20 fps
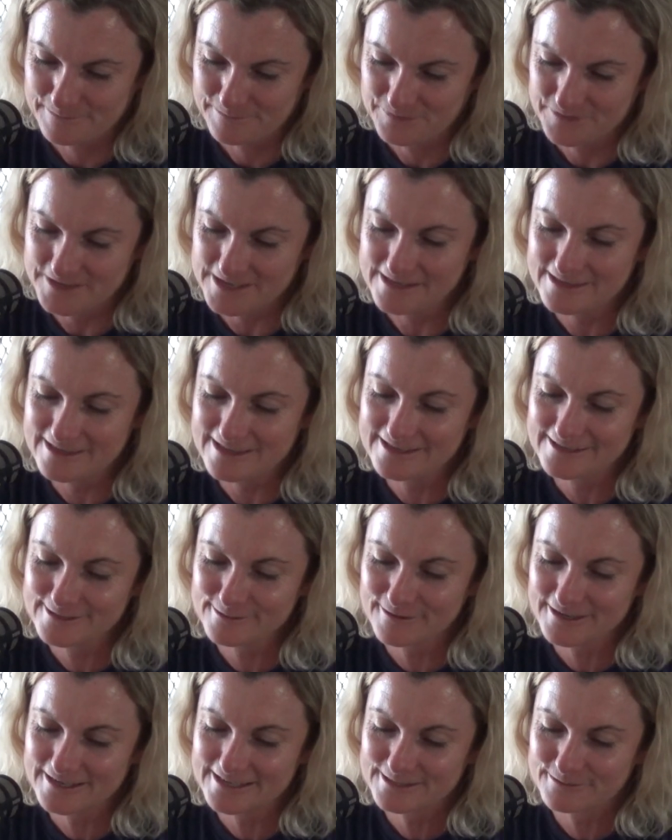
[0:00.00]
This
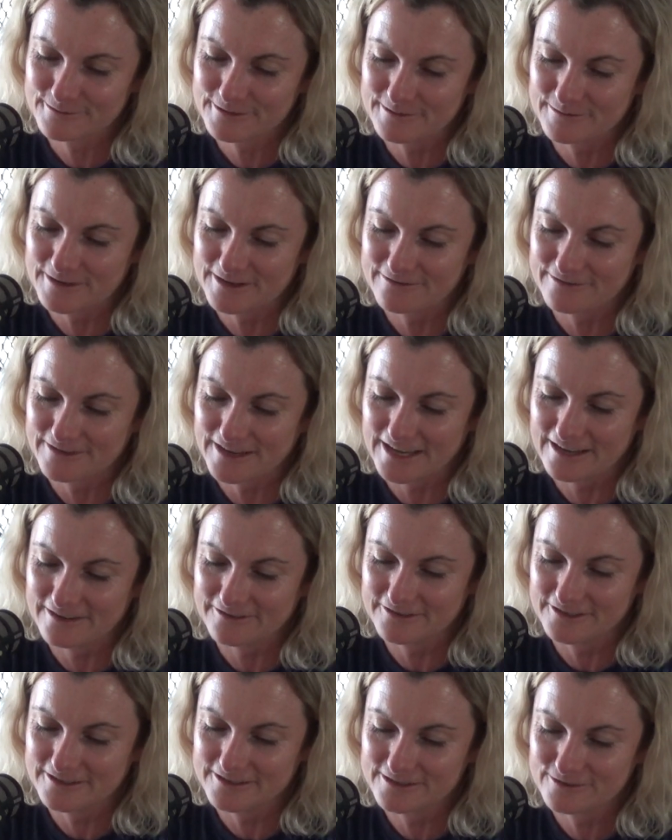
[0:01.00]
one is one of my
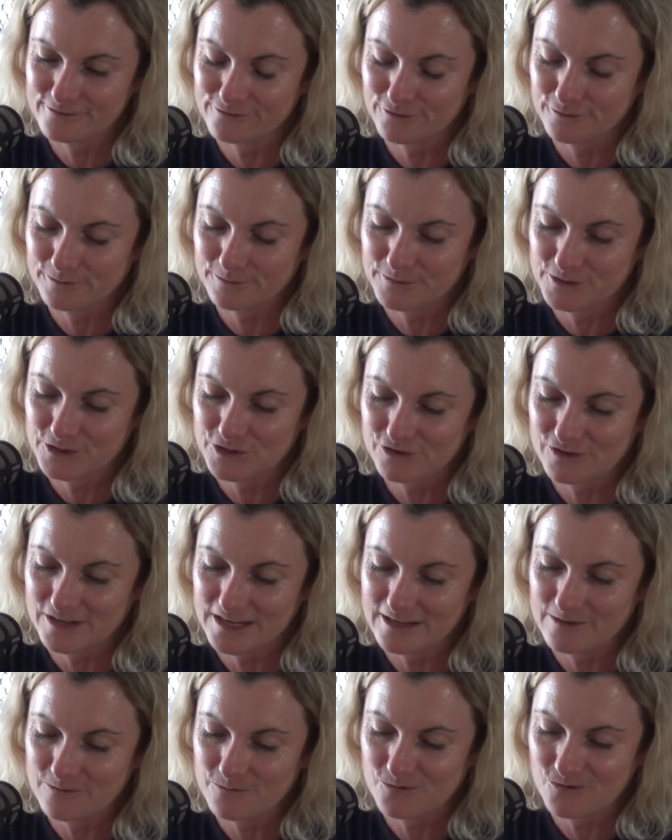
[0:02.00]
favourites from
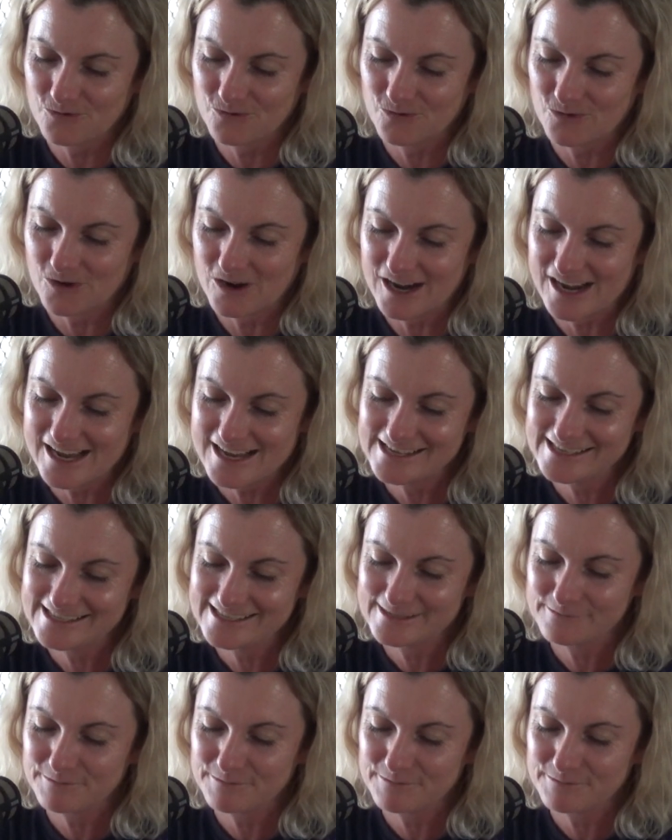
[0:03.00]
Corrine Weiss,